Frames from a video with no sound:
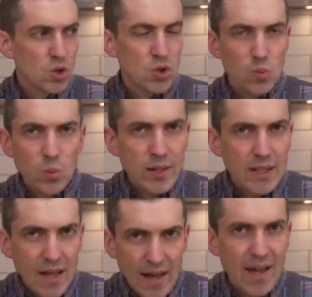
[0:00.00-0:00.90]
Do
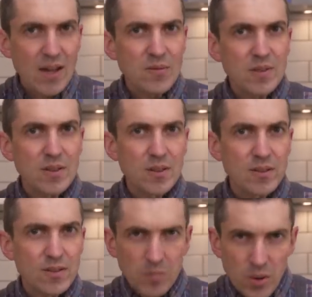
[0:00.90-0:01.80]
we have
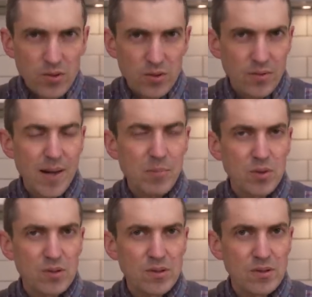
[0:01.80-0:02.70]
samosa
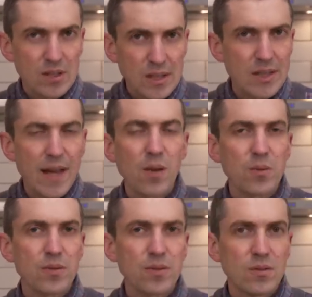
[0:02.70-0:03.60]
wrappers
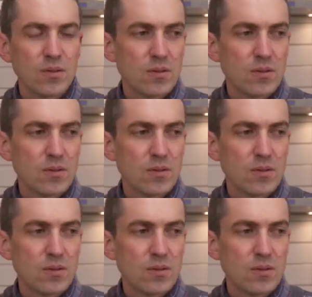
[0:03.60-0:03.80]
in-house?